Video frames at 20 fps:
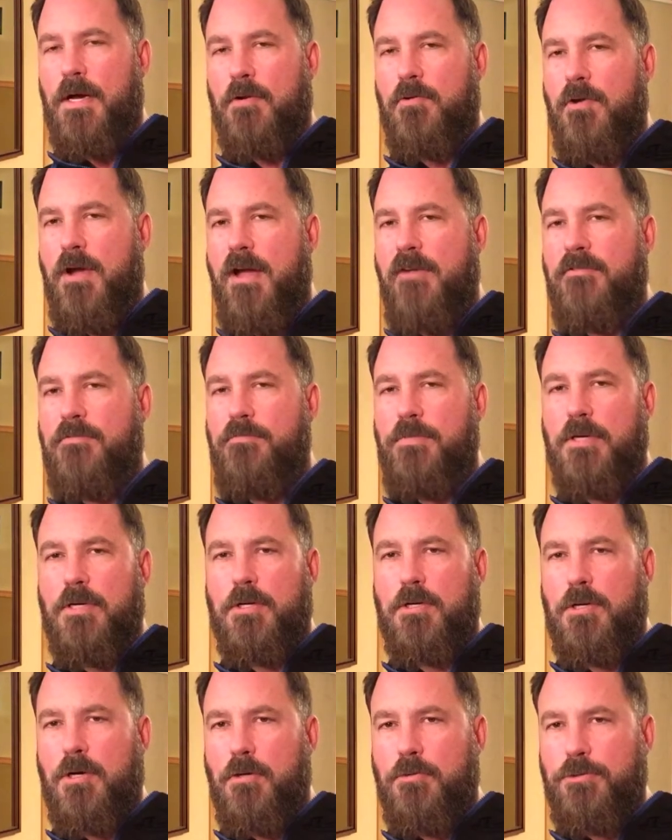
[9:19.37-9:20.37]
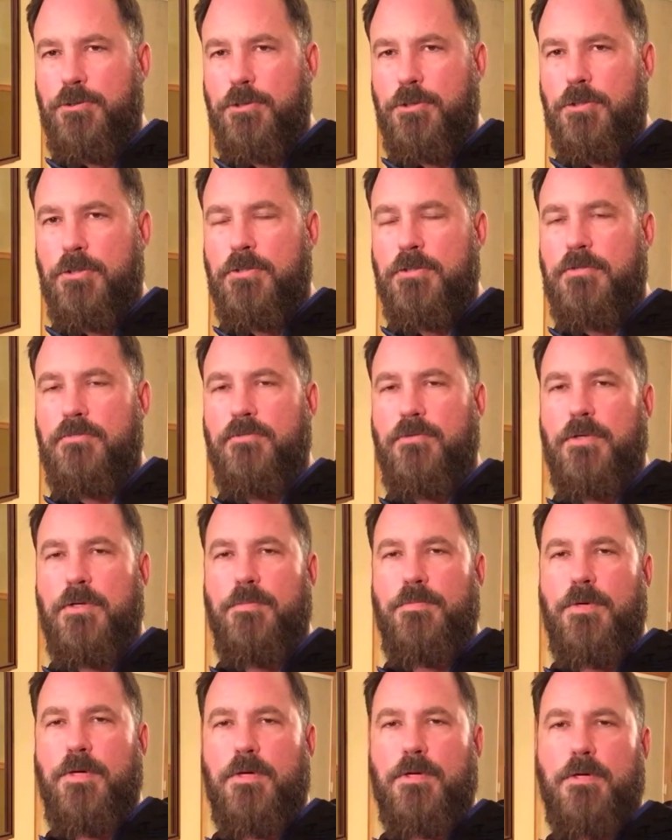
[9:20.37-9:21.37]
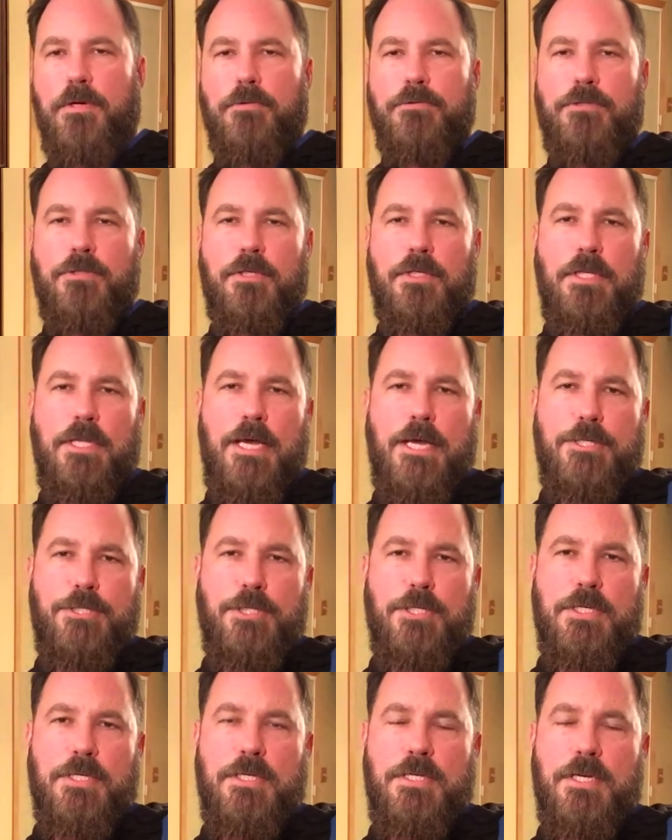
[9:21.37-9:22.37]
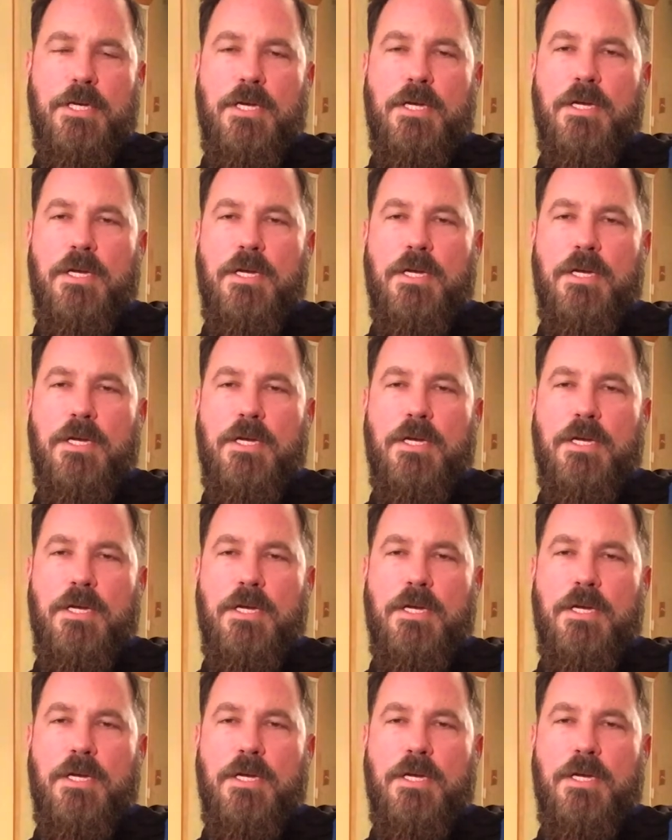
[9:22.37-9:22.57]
craft beer coasters for your beer coaster collection.